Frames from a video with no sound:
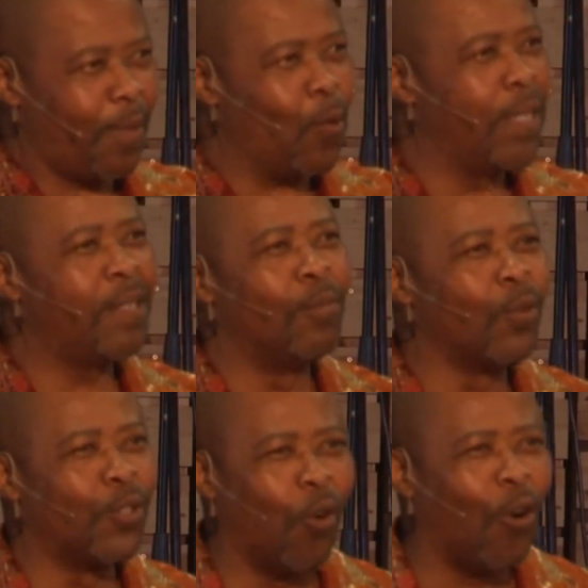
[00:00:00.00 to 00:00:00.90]

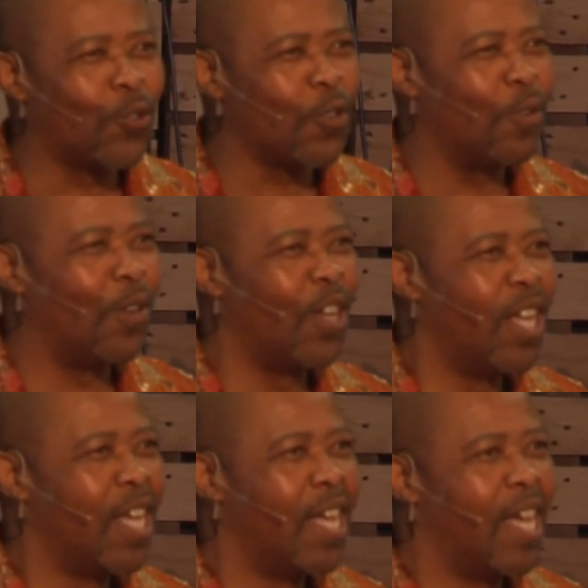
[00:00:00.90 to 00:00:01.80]
You
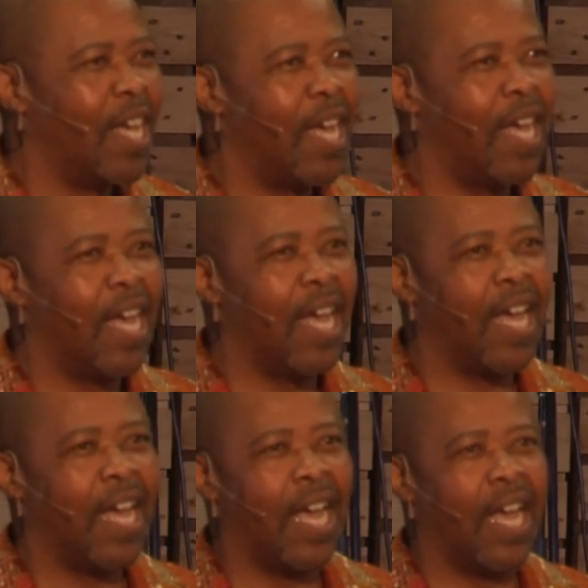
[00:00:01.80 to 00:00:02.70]
may have the desire
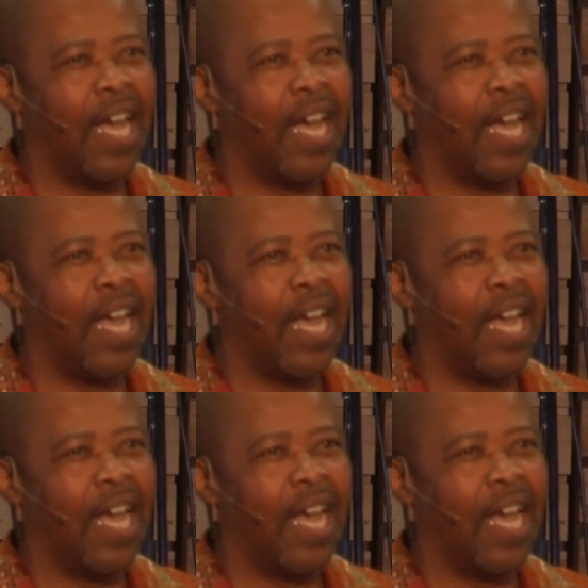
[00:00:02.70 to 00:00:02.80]
that